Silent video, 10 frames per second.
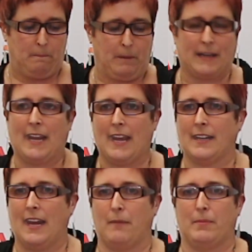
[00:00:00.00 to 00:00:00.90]
But it
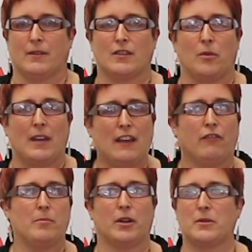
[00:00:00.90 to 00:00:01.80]
hadn't happened. So
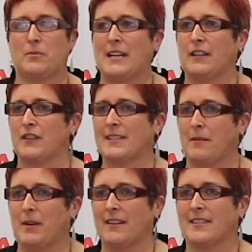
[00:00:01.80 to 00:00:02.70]
everybody was waiting for
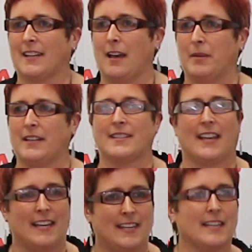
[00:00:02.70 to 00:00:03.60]
someone else to come in and
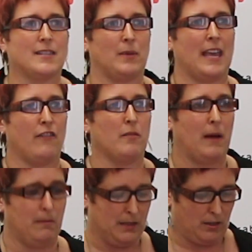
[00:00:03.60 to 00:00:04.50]
say, yes, we have a
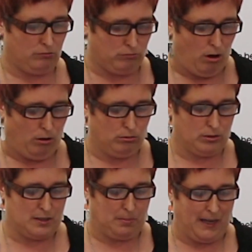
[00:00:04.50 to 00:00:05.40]
public
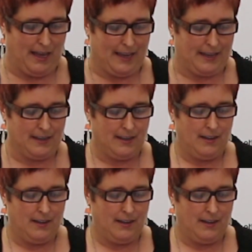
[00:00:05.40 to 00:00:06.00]
role to play.